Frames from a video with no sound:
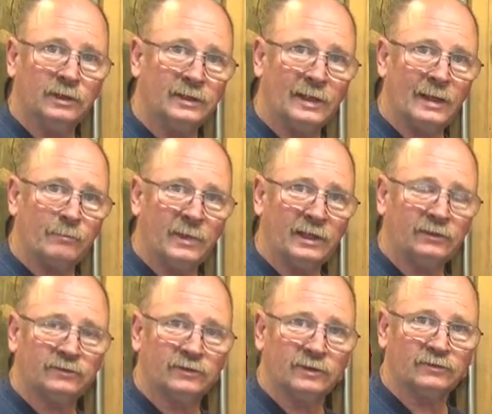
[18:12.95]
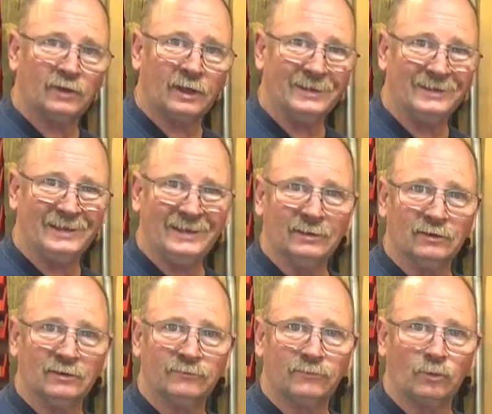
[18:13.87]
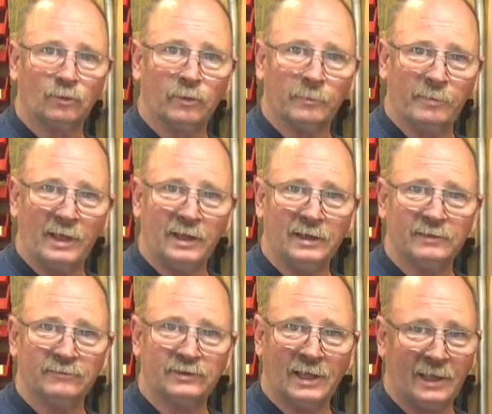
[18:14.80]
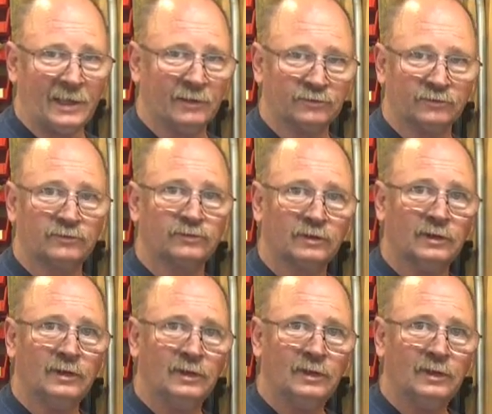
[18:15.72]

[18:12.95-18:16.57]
and that makes this ideal for repetitive tasks.